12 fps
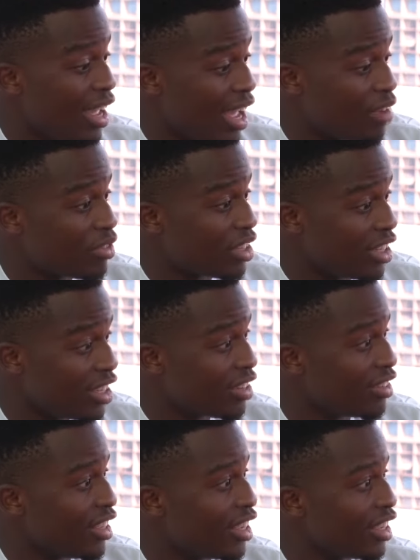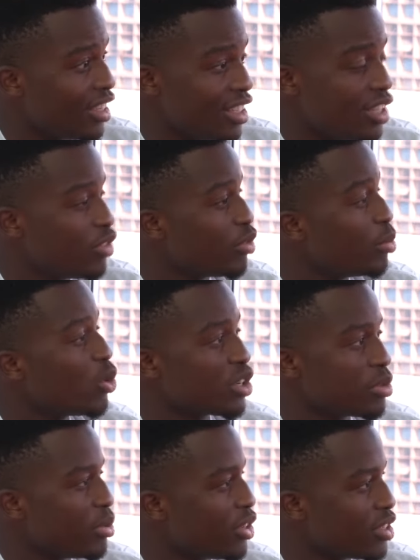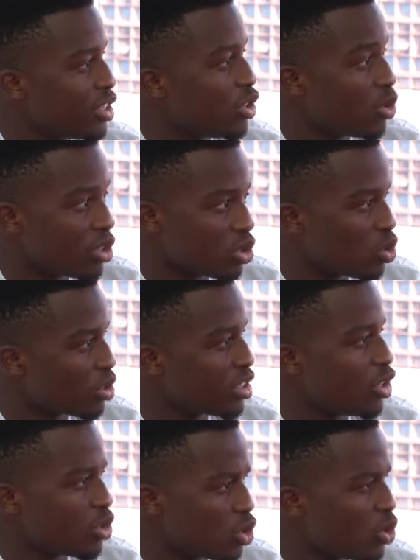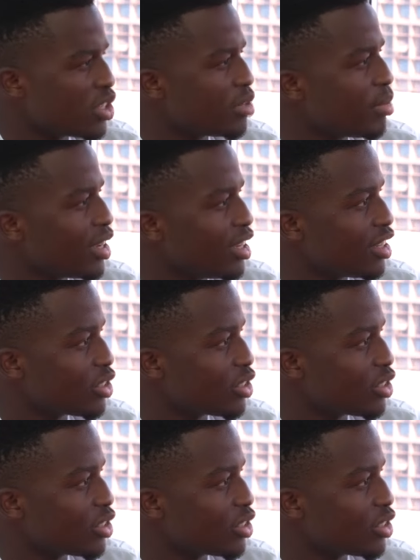having Ian there, even more experience, he always talked to you, he was always in my ear.